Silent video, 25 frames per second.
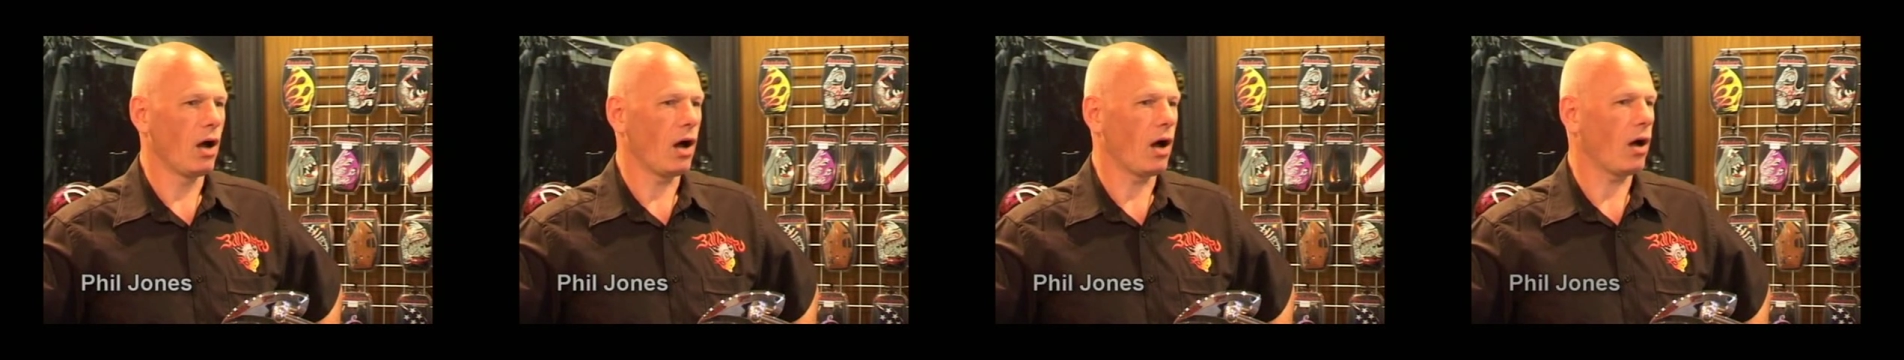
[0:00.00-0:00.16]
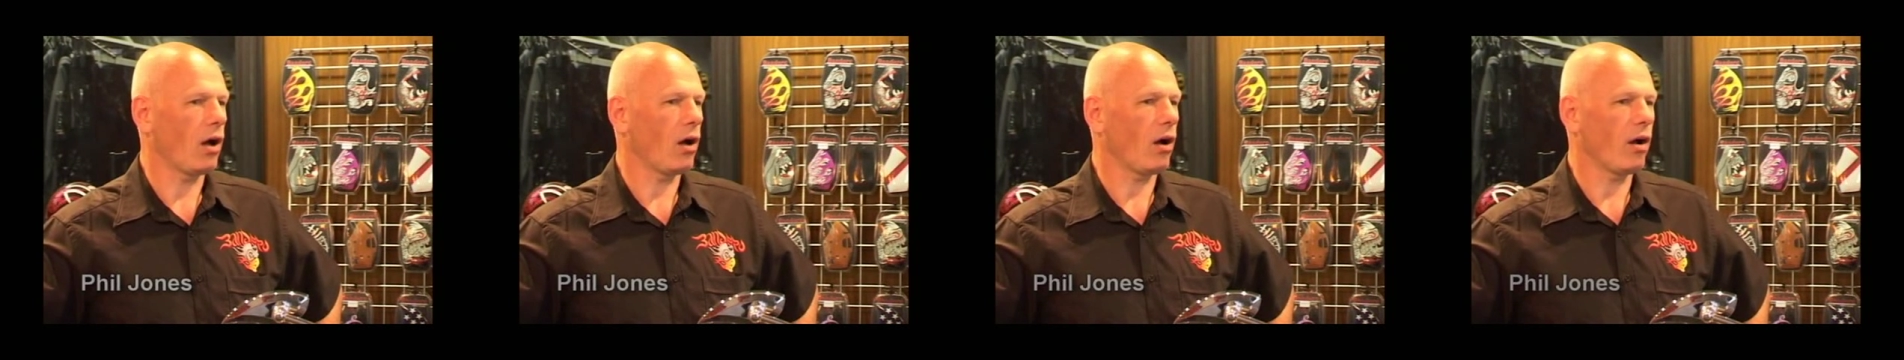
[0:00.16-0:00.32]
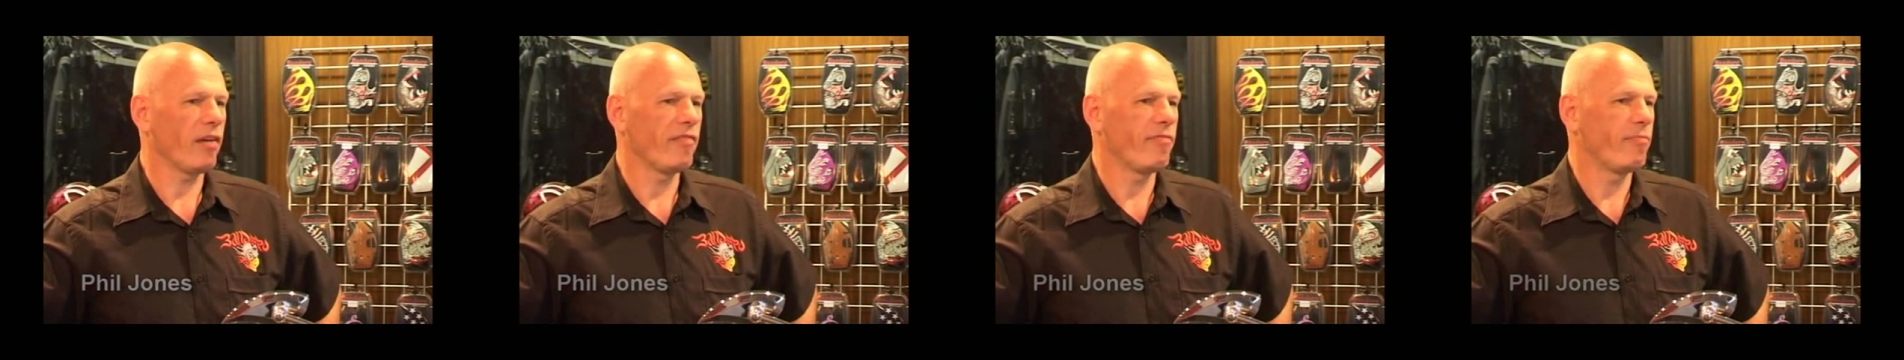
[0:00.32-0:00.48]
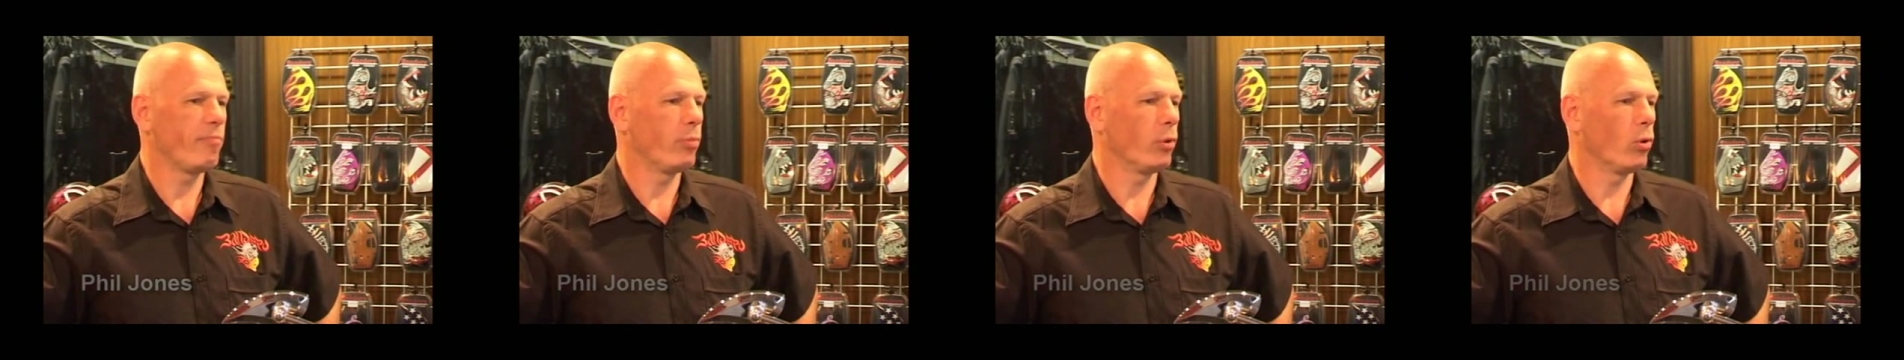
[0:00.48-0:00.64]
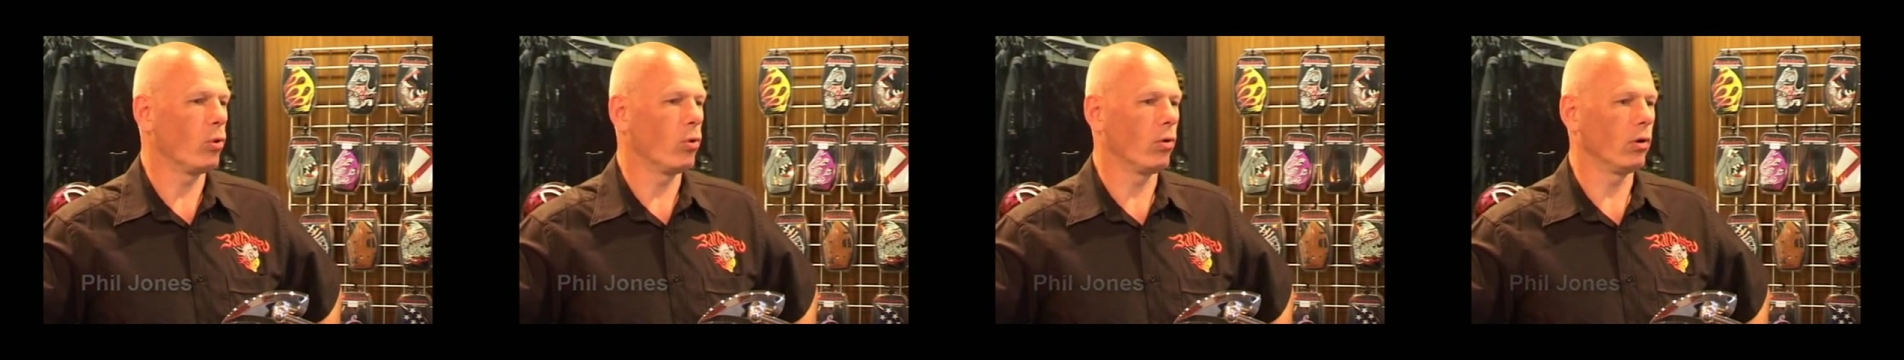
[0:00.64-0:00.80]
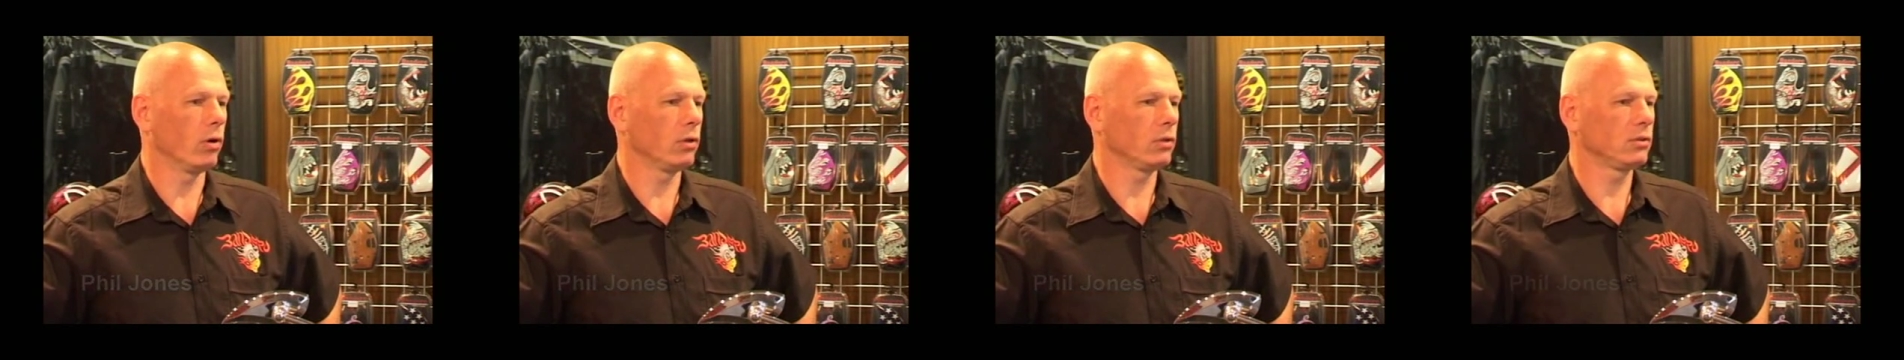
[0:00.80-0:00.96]
I've
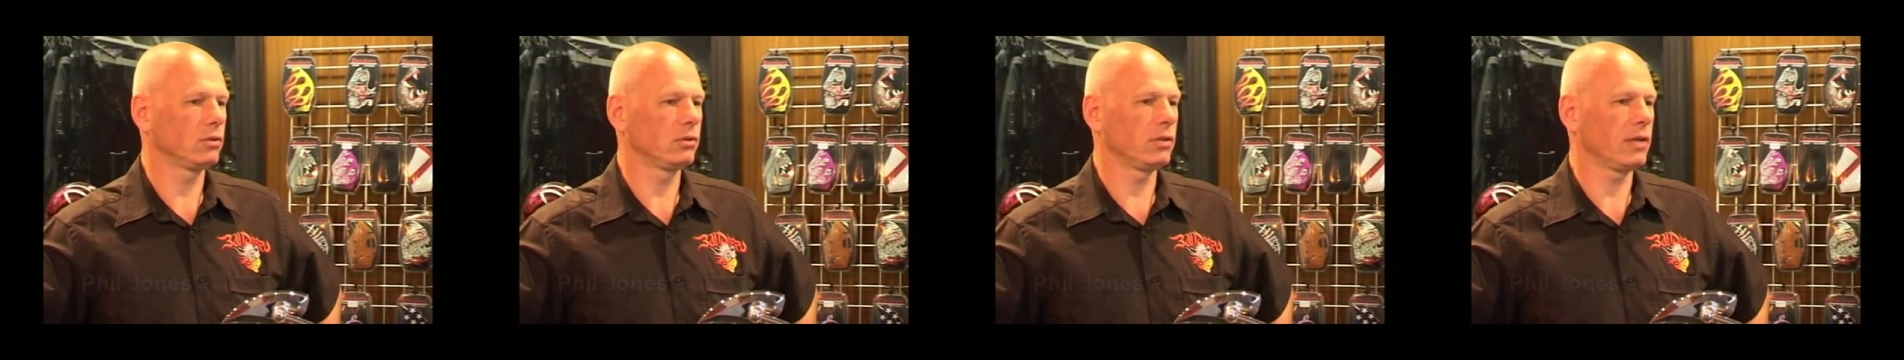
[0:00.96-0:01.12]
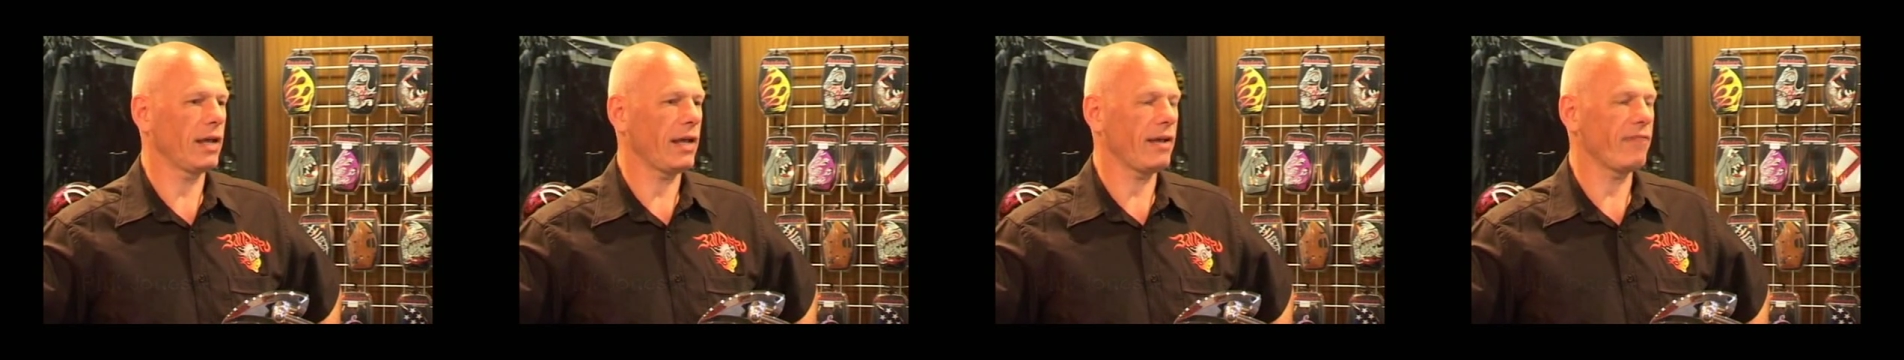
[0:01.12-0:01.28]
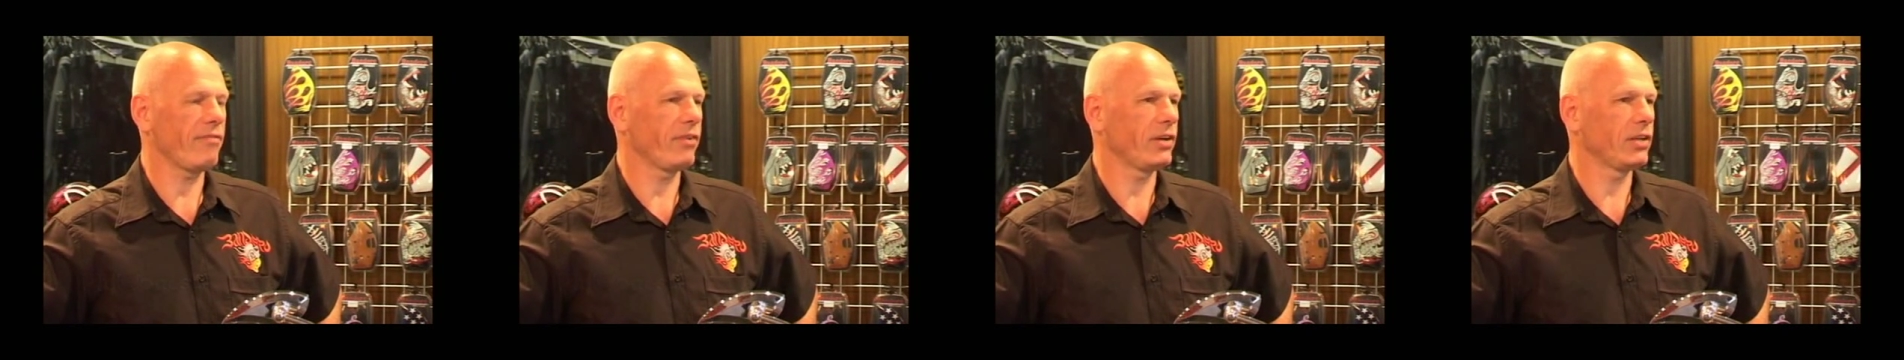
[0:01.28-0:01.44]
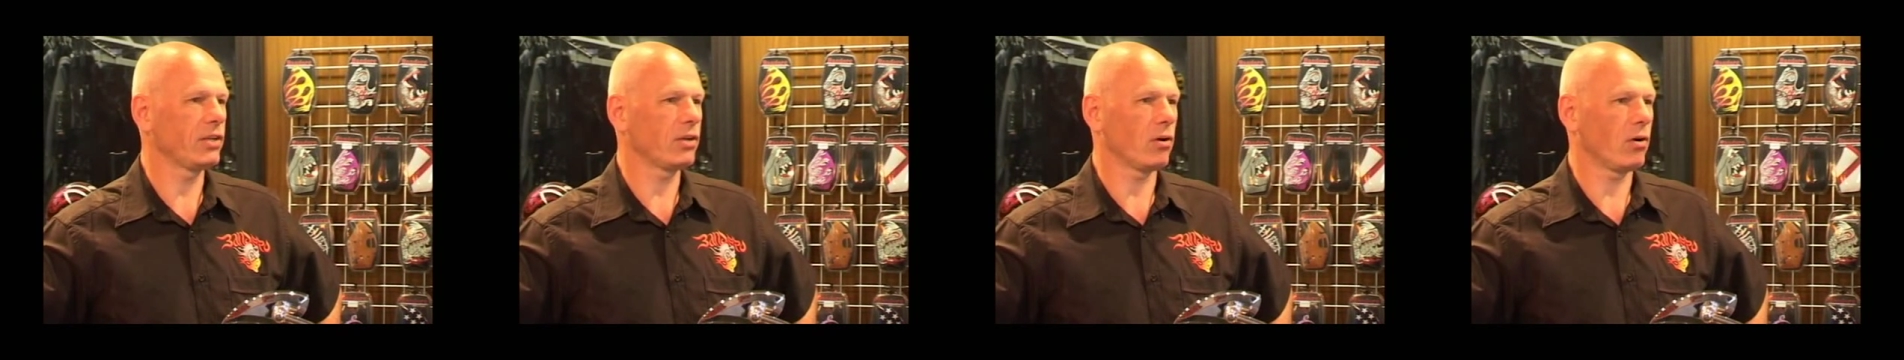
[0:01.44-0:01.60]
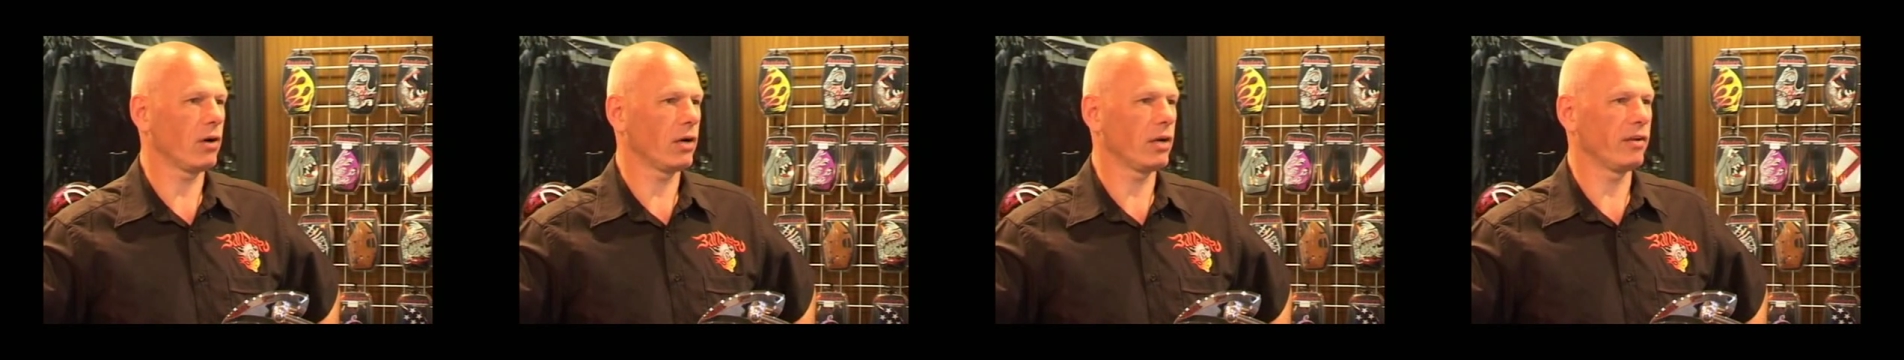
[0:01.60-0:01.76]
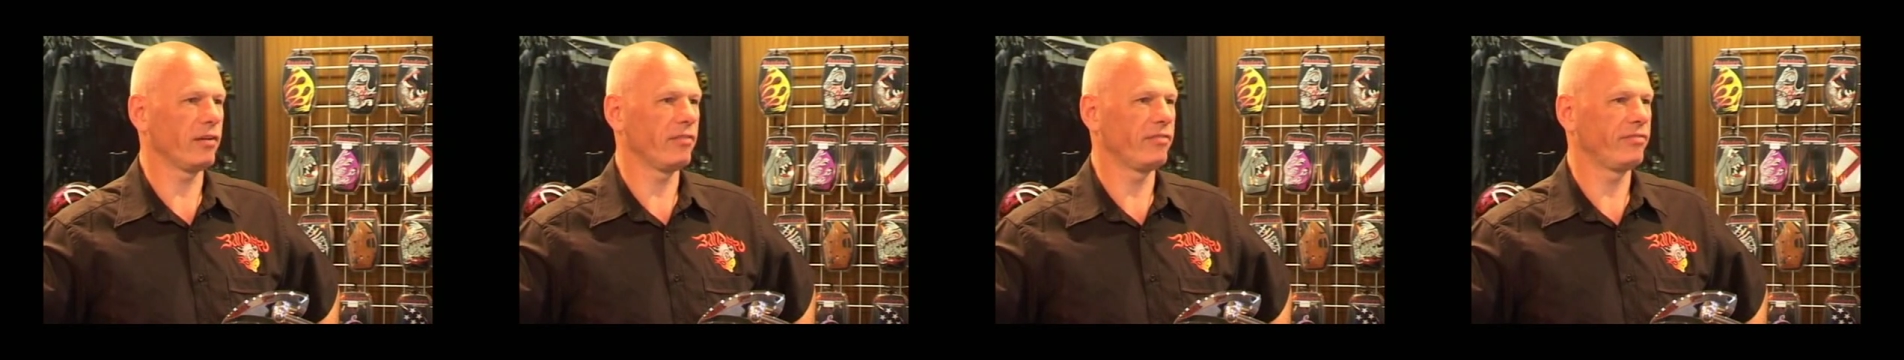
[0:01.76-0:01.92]
bought every
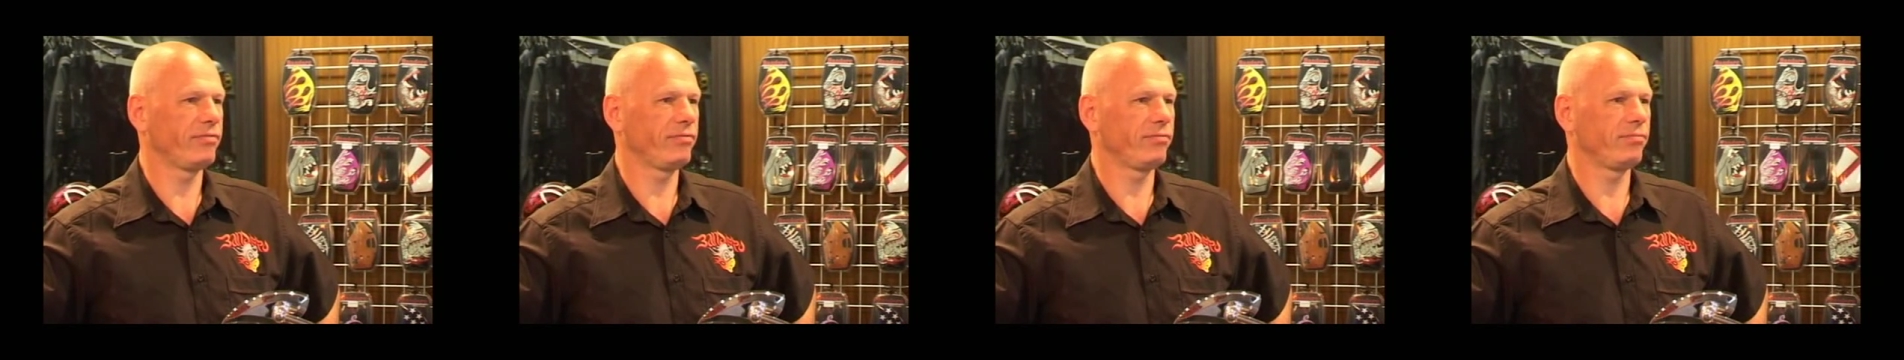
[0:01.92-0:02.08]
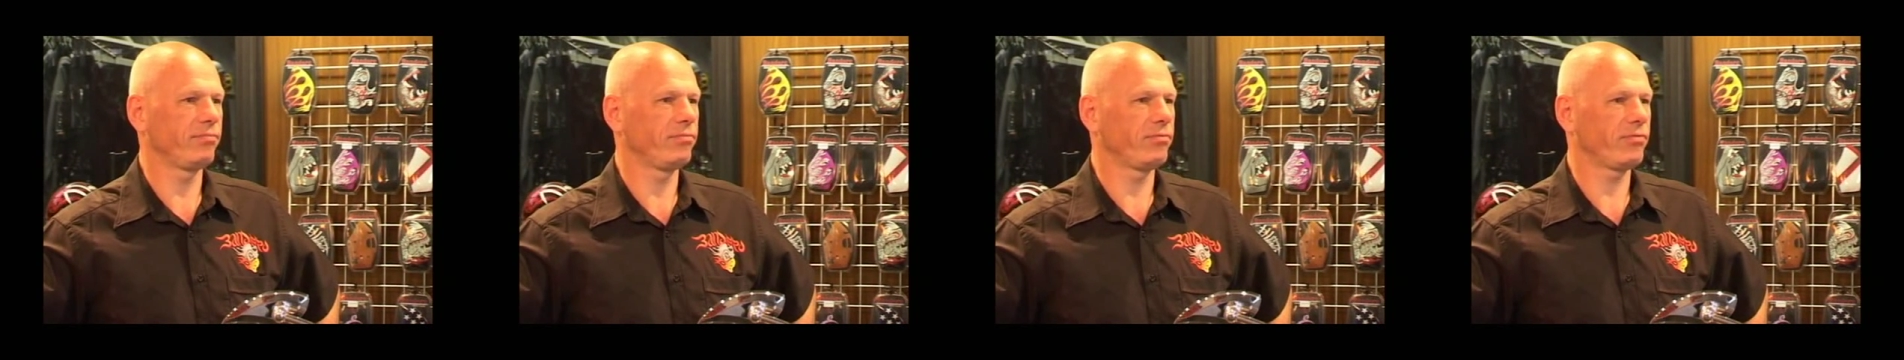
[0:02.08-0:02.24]
kind of